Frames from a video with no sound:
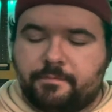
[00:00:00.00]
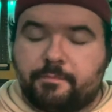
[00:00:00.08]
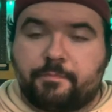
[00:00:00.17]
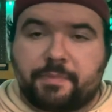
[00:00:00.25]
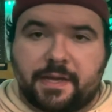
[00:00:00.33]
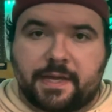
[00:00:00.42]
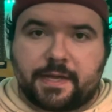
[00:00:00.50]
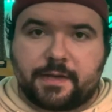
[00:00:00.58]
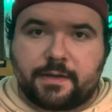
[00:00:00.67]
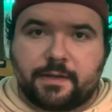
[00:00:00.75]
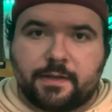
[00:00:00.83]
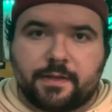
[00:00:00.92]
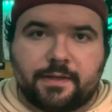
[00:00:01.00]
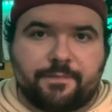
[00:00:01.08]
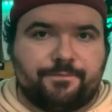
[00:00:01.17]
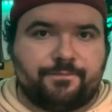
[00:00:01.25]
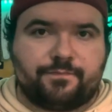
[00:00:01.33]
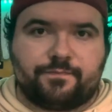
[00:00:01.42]
But
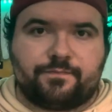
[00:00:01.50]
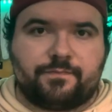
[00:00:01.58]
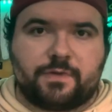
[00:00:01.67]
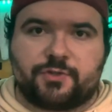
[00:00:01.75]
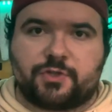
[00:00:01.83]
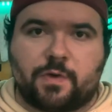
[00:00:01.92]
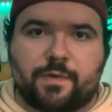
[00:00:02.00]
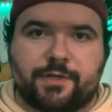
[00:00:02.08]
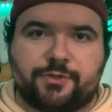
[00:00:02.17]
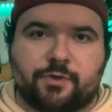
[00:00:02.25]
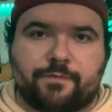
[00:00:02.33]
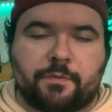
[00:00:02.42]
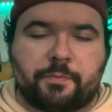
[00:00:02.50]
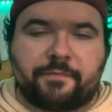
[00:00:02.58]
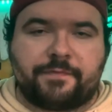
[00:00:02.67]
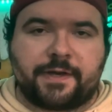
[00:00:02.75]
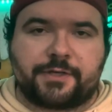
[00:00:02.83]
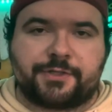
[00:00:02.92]
there's always room for
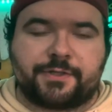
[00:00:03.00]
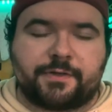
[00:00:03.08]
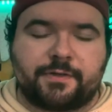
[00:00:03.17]
perfection.